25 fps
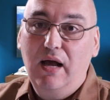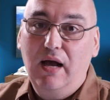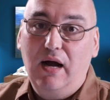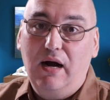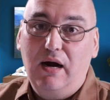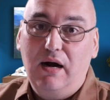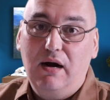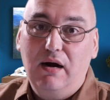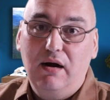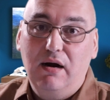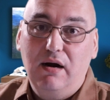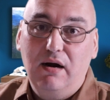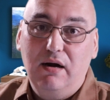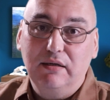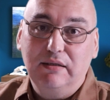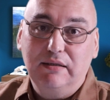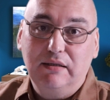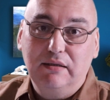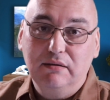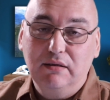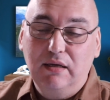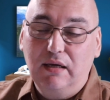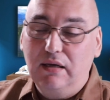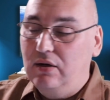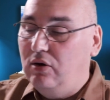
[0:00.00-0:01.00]
are
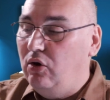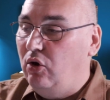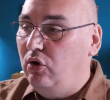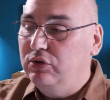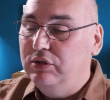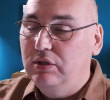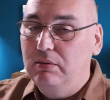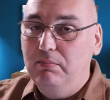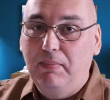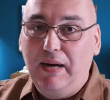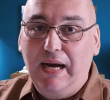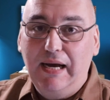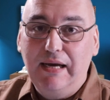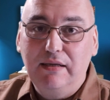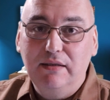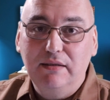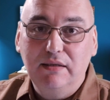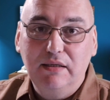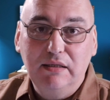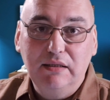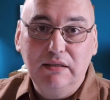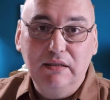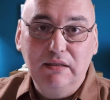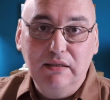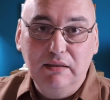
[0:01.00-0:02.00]
held
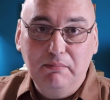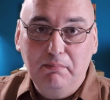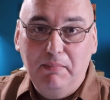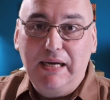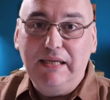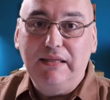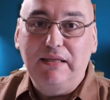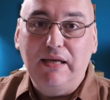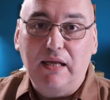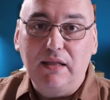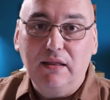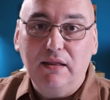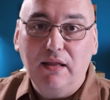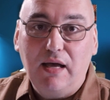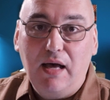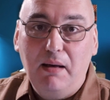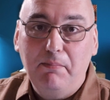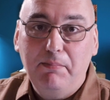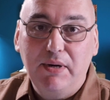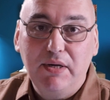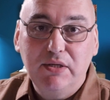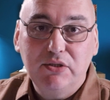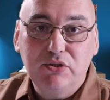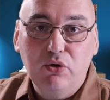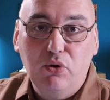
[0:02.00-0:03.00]
by title
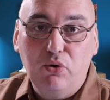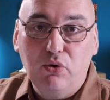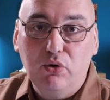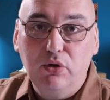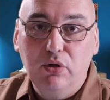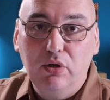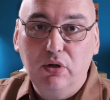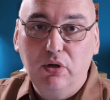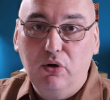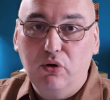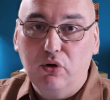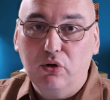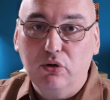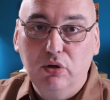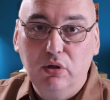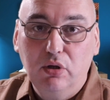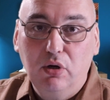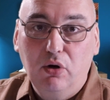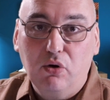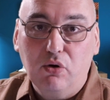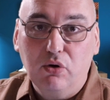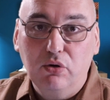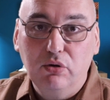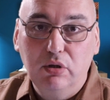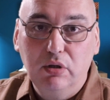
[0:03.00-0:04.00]
companies
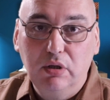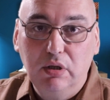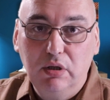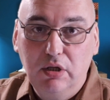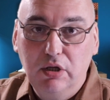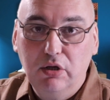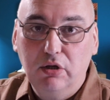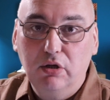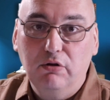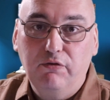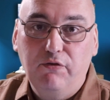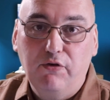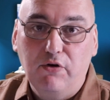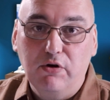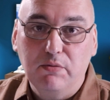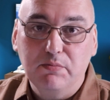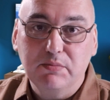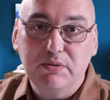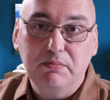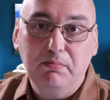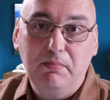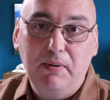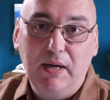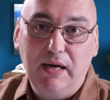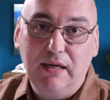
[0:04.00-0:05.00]
or legal
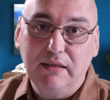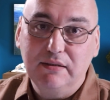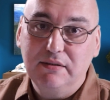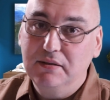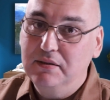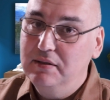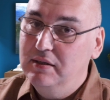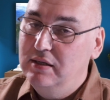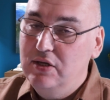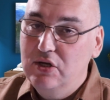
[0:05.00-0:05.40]
firms, but